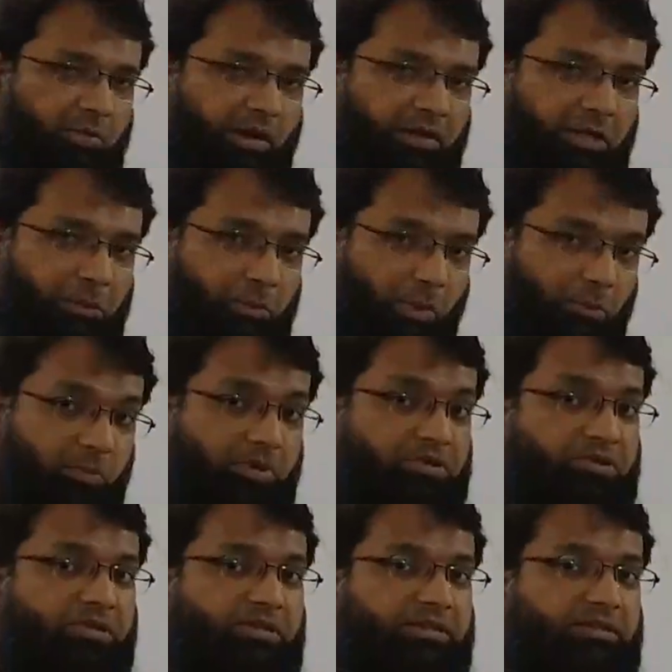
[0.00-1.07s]
by the
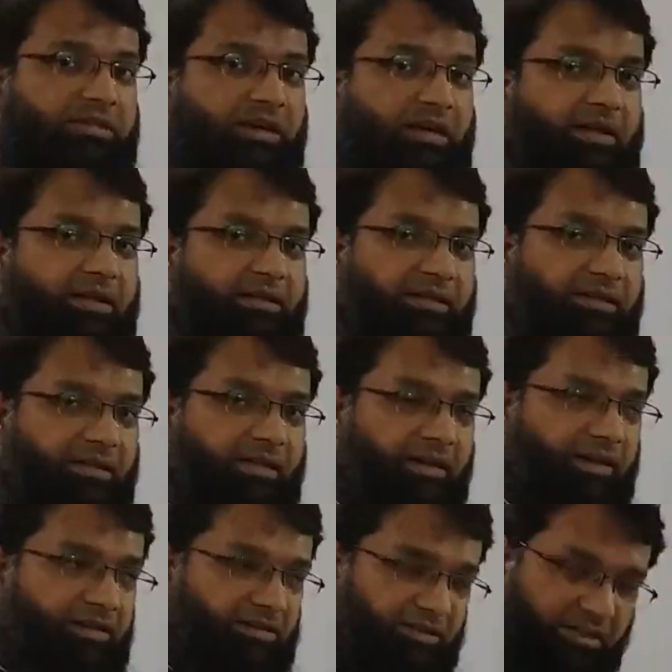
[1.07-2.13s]
publisher
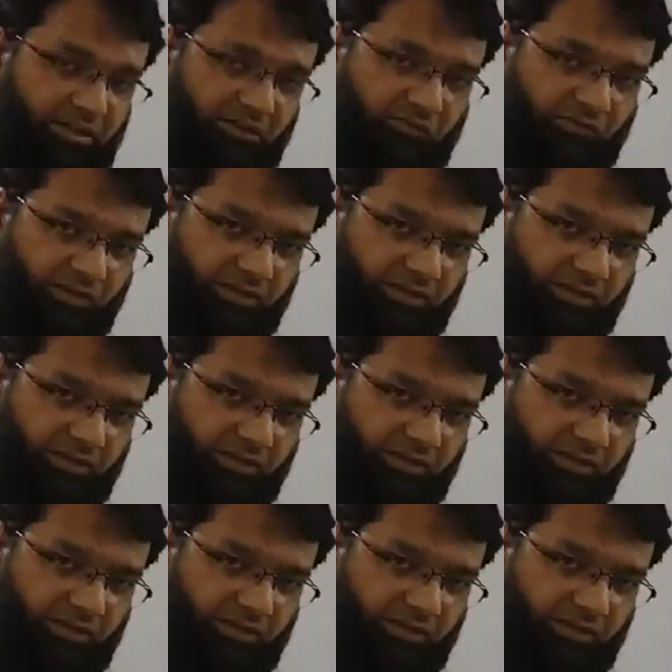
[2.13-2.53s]
itself,